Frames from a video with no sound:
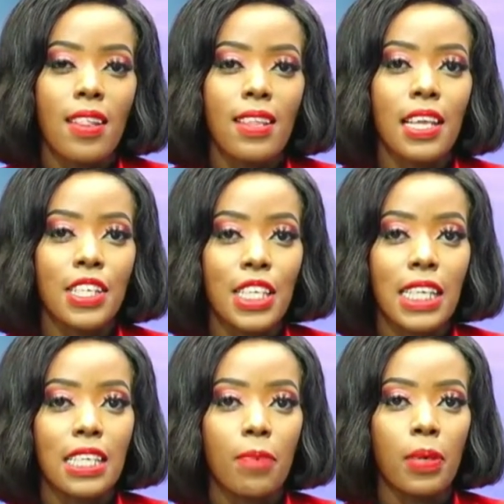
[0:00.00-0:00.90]
The
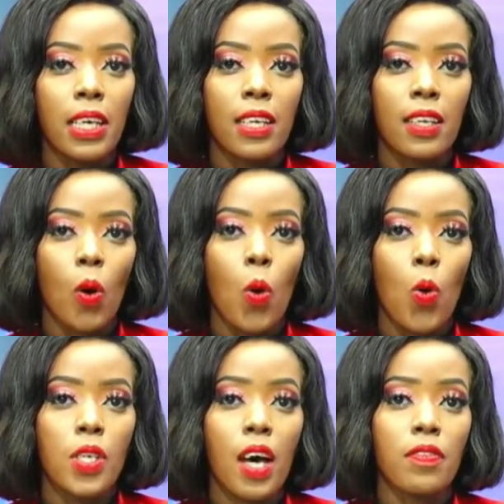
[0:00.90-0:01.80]
legislator appeared in
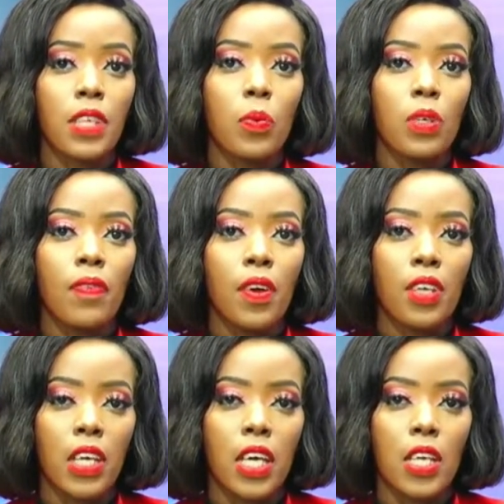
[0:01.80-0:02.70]
court after he was
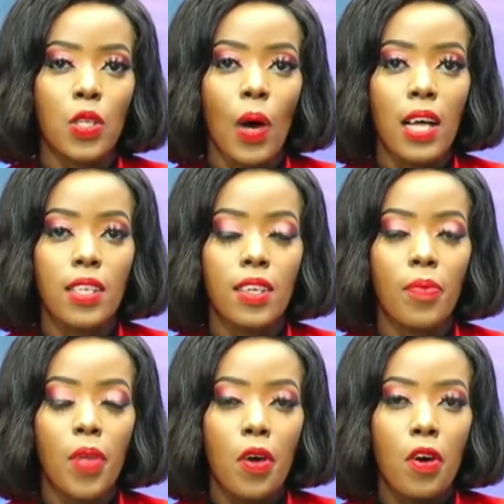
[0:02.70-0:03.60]
found to have a case to
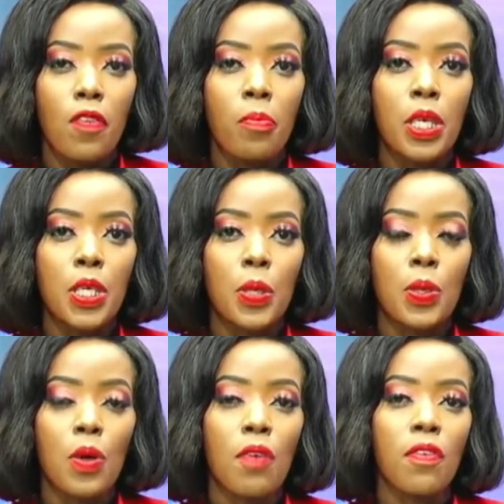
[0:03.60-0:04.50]
answer over
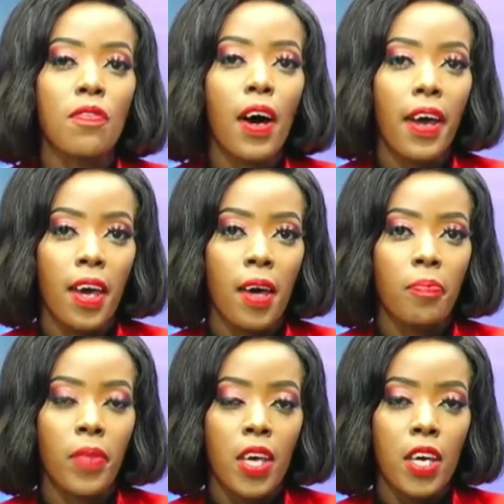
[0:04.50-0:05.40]
misuse of a firearm.